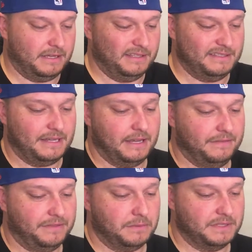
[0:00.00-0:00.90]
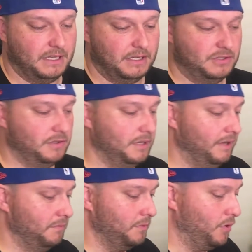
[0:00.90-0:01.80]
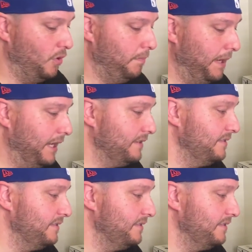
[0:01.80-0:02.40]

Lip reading: did say if there was any issue to give them a call back.